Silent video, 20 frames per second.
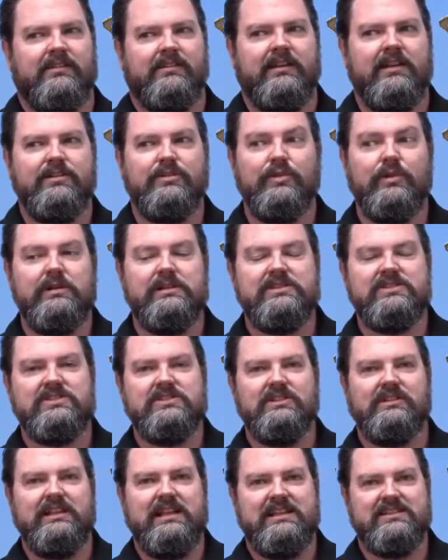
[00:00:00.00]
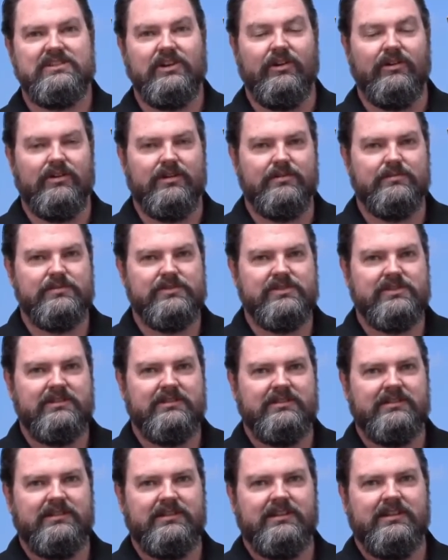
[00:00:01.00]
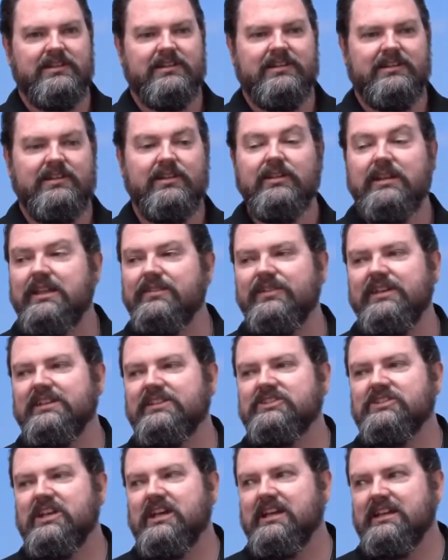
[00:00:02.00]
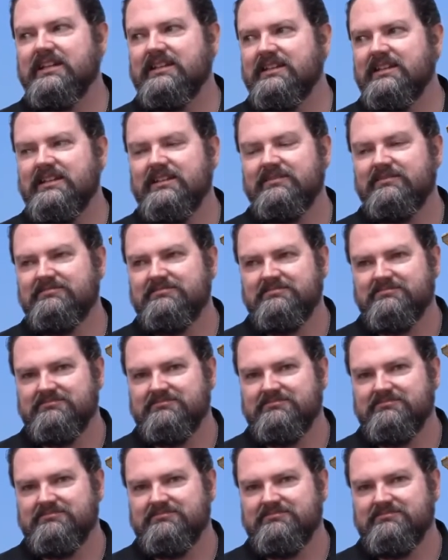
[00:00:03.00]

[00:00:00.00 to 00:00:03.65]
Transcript: Right? Kronos still has arms. You know, leaving aside the,